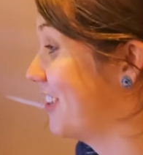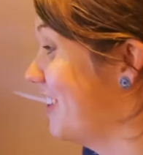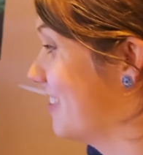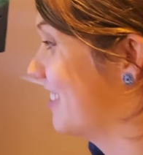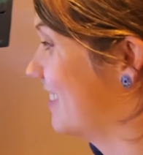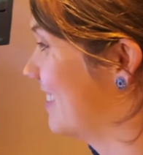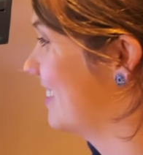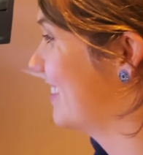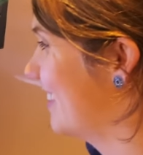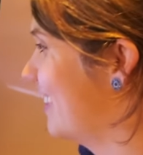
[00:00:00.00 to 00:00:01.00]
And they can grow the
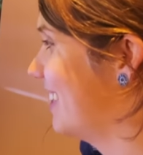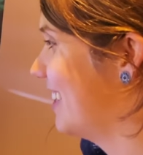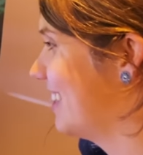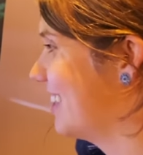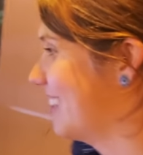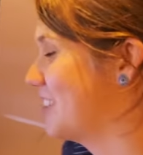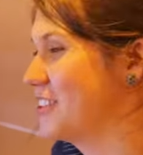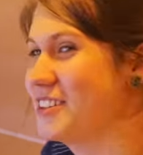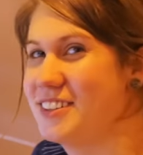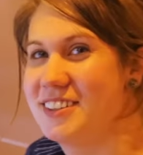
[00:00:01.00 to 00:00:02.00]
size of a, a
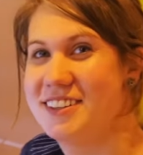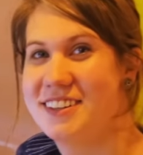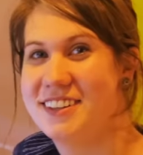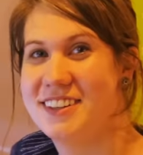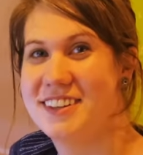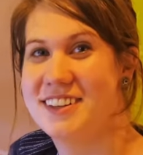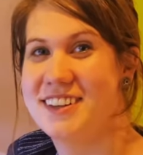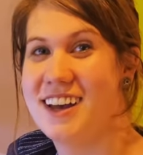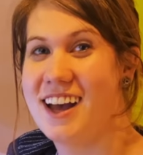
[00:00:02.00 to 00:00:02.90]
Volkswagen Beetle.